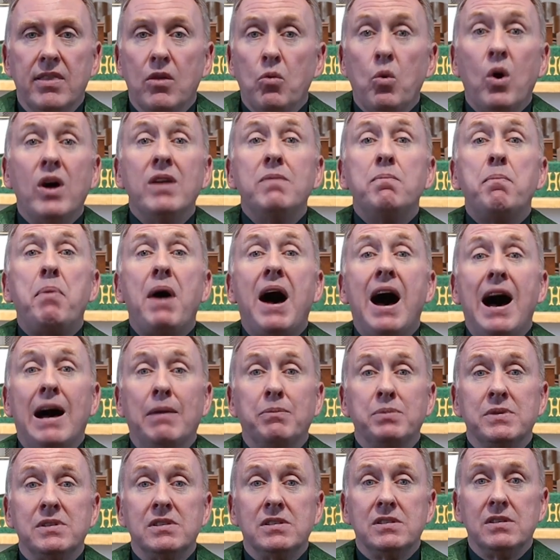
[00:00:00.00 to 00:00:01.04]
one
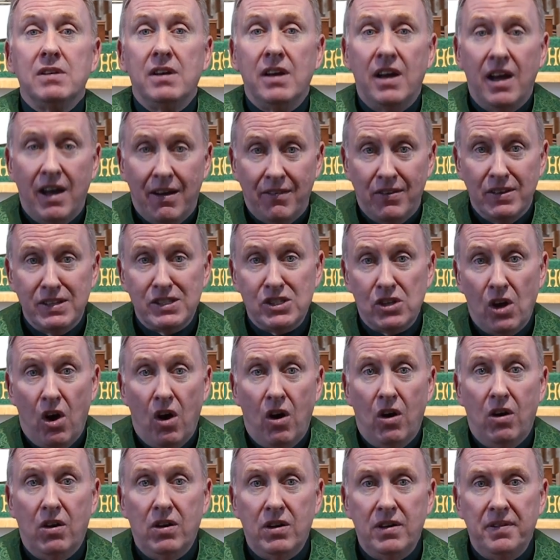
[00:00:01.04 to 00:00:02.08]
Pops of us
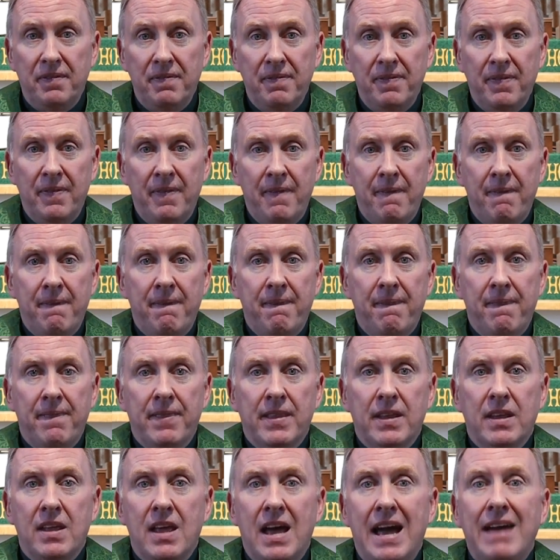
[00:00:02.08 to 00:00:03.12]
all.
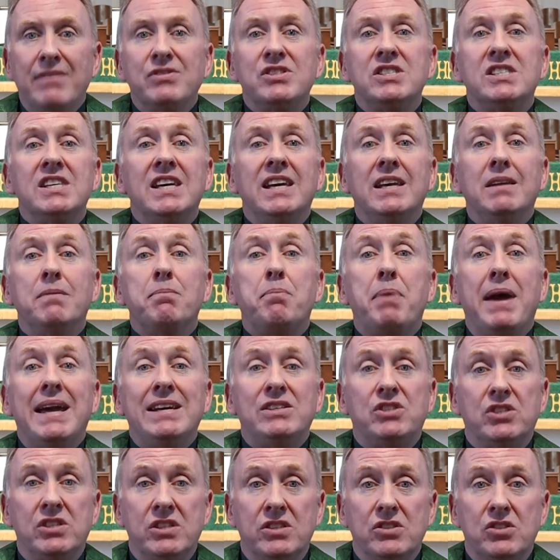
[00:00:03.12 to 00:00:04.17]
I've seen
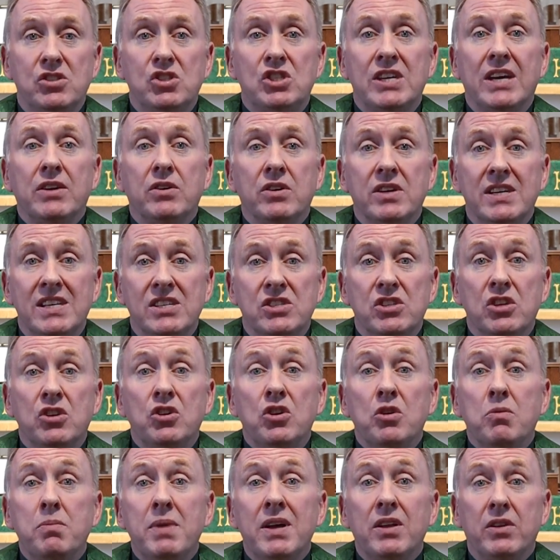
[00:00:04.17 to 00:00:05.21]
patience, gentleness, and
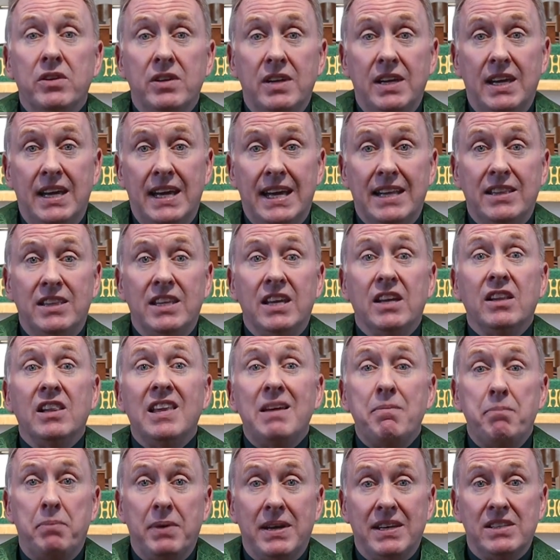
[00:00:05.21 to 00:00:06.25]
humility at the
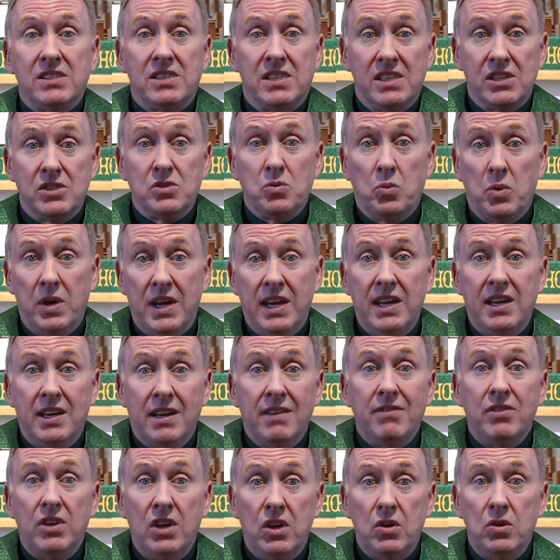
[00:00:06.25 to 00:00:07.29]
Olympics this week.
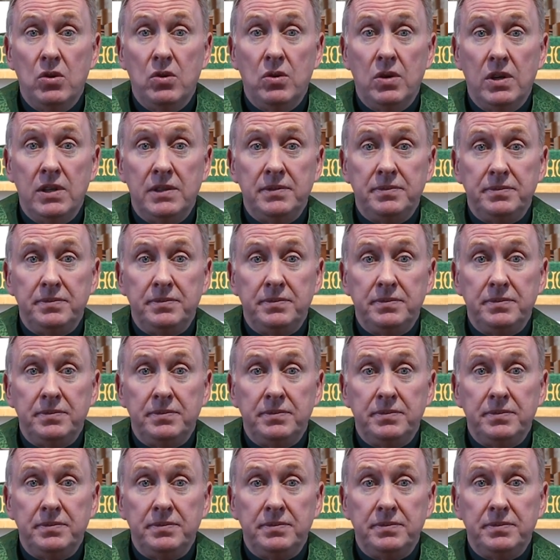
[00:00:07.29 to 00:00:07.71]
Have you?